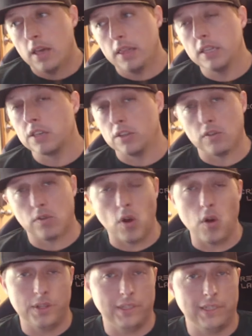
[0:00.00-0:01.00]
This kid's
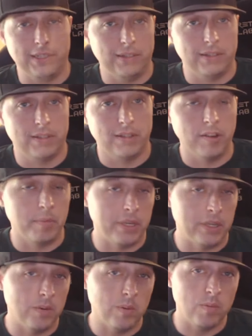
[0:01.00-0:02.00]
growing still. So, I
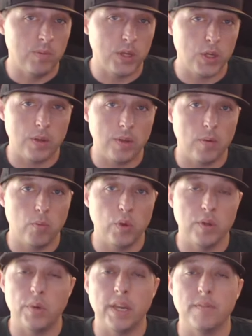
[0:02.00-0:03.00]
mean,
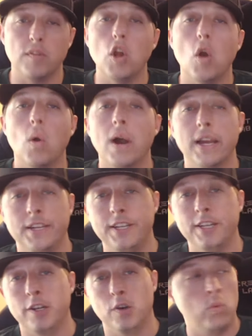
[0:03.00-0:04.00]
we have no
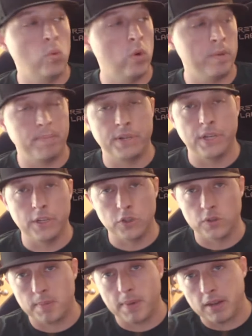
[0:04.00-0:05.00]
idea what
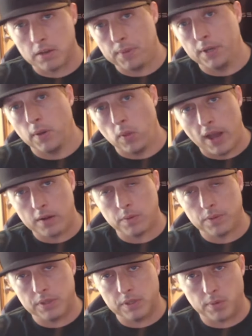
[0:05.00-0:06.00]
potential's about to be unlocked
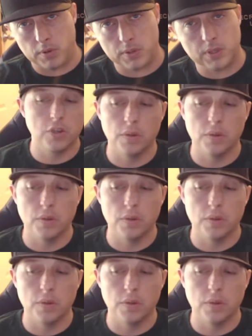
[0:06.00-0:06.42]
with this person.